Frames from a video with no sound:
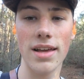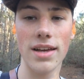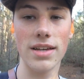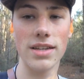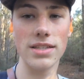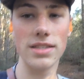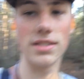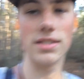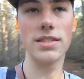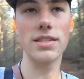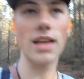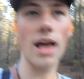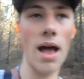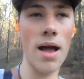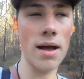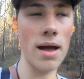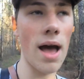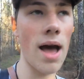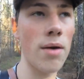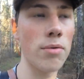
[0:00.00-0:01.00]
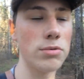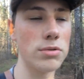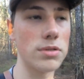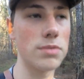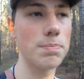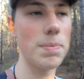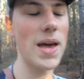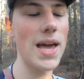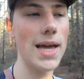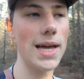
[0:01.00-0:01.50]
because I was
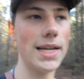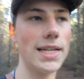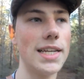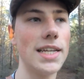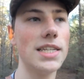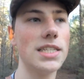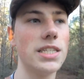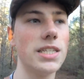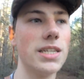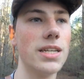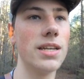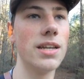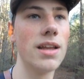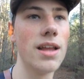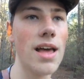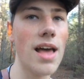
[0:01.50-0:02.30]
paying attention,